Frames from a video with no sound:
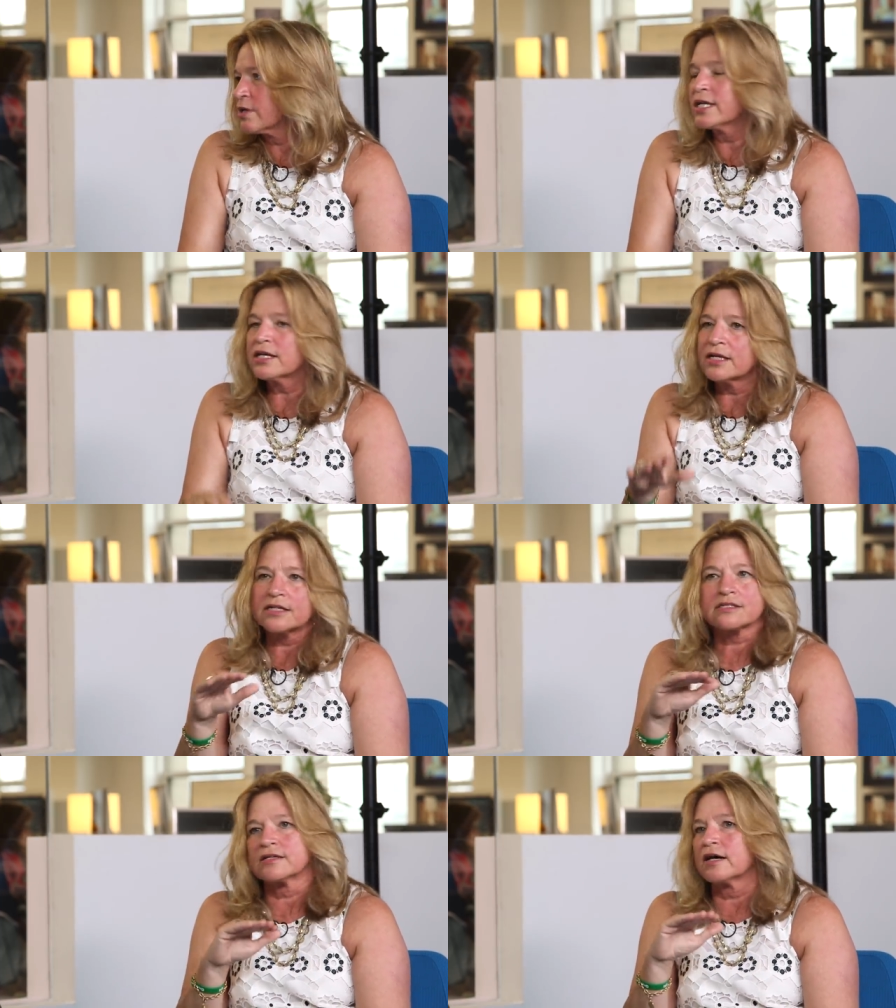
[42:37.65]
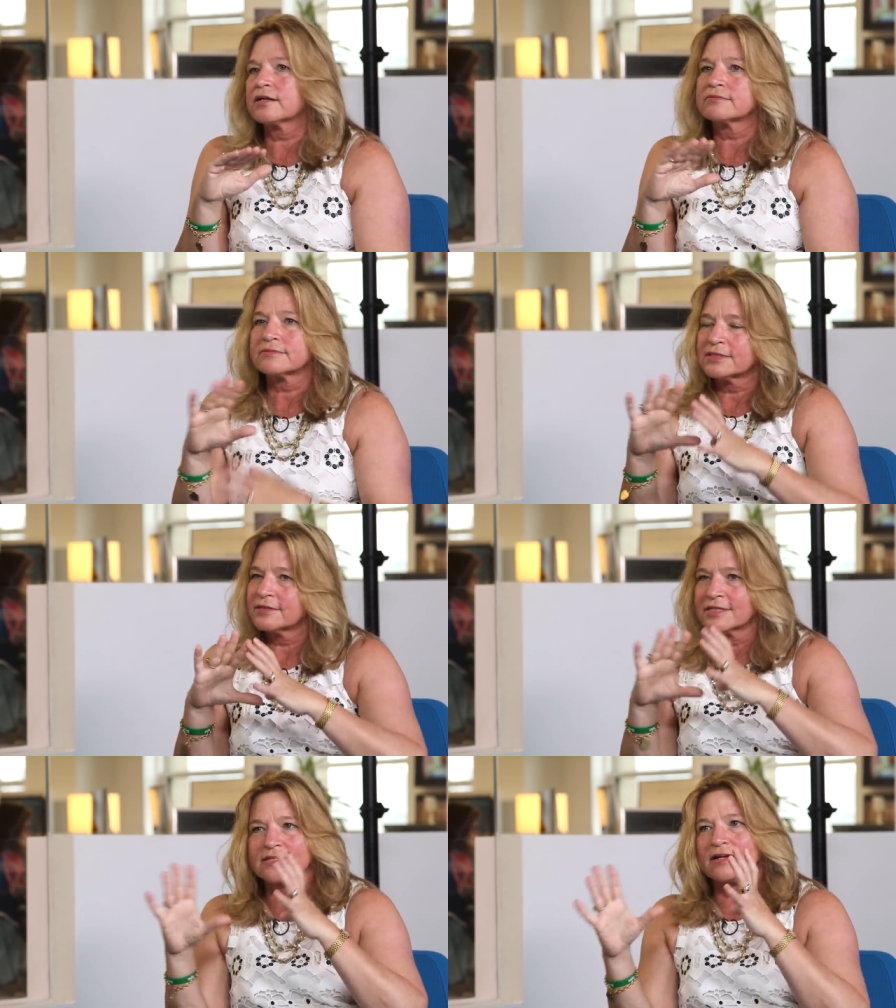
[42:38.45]
issue, and and it's not
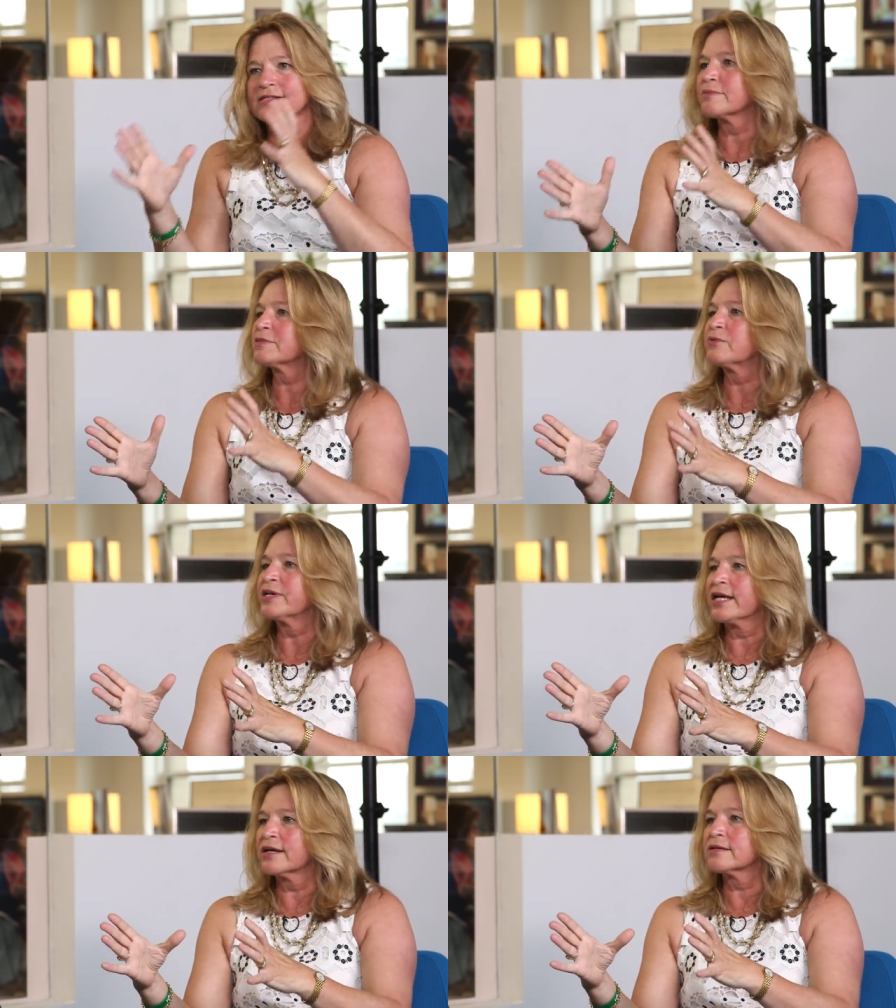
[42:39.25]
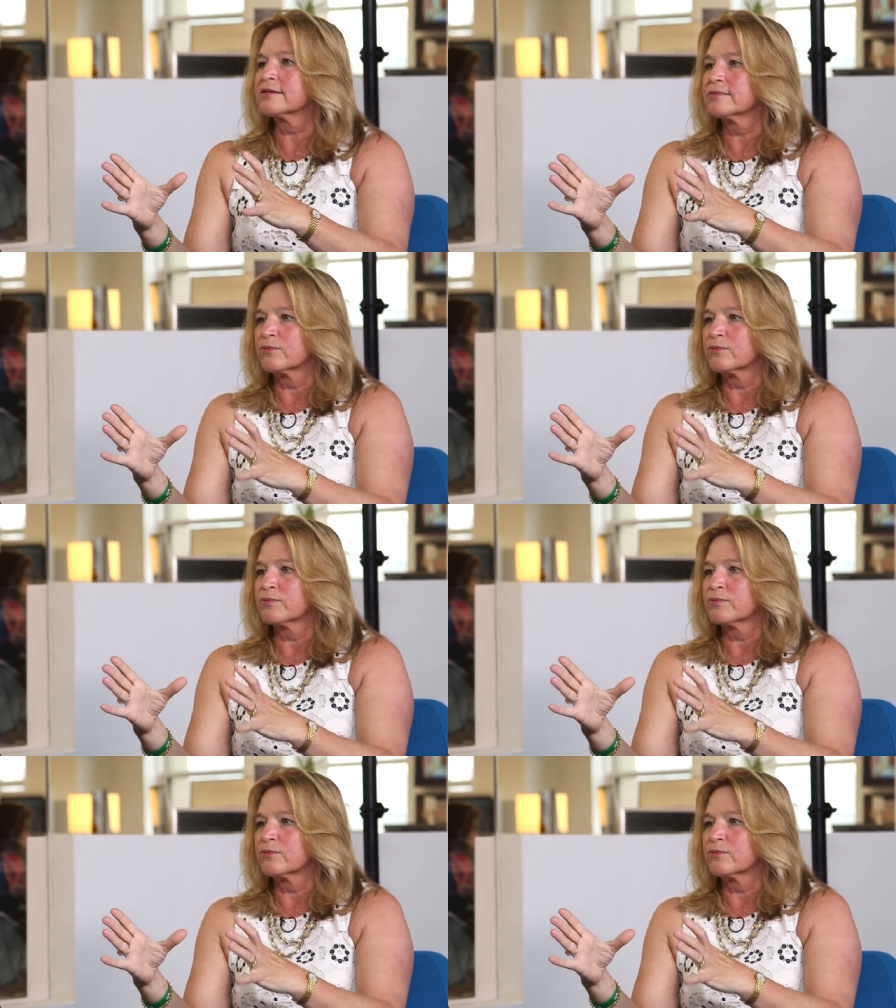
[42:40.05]
it's not something we can't